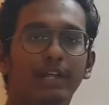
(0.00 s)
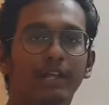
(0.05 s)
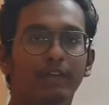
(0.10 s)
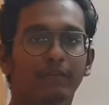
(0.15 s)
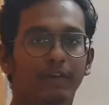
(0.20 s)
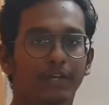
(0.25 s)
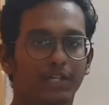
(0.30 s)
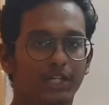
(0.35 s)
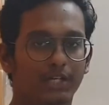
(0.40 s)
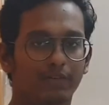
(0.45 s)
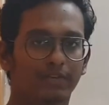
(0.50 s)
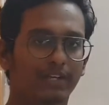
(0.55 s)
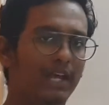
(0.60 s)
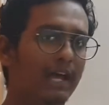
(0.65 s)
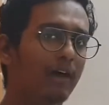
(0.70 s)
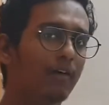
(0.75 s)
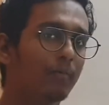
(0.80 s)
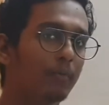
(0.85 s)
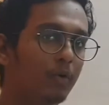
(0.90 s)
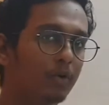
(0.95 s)
derivation. We
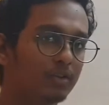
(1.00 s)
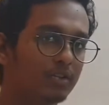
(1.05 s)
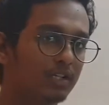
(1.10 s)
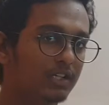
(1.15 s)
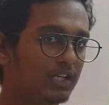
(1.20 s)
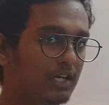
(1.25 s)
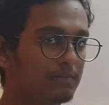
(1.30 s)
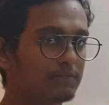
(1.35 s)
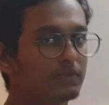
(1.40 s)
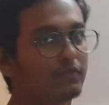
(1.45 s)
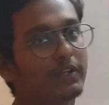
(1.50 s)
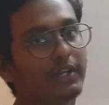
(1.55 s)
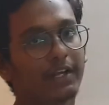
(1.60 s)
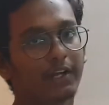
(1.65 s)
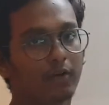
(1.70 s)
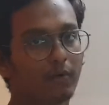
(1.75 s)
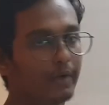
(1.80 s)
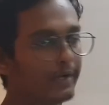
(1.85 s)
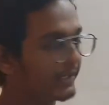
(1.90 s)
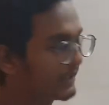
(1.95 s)
have both the terms we
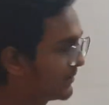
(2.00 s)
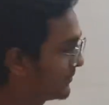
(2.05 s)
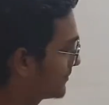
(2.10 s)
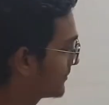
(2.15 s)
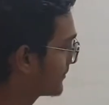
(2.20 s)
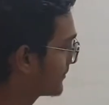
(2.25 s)
require.